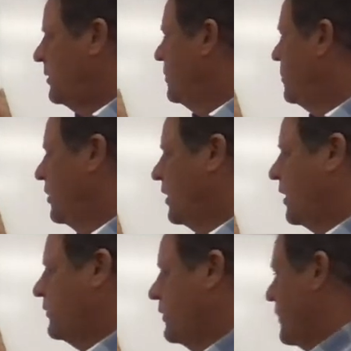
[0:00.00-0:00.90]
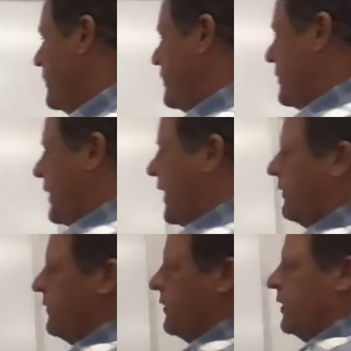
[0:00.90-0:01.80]
we're also going to
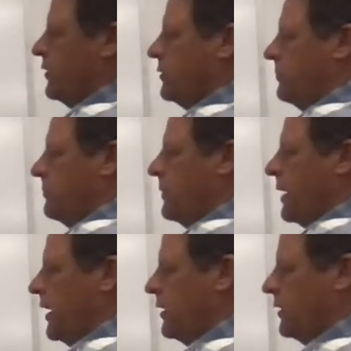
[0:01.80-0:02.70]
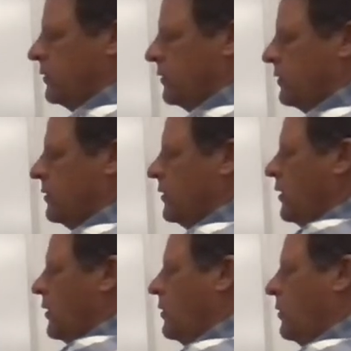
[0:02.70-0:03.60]
have this minus
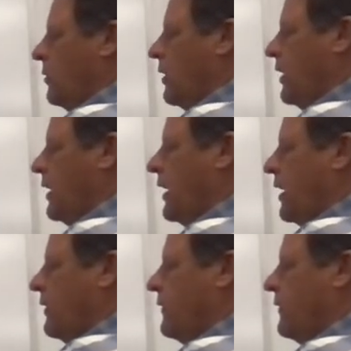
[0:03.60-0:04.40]
1/2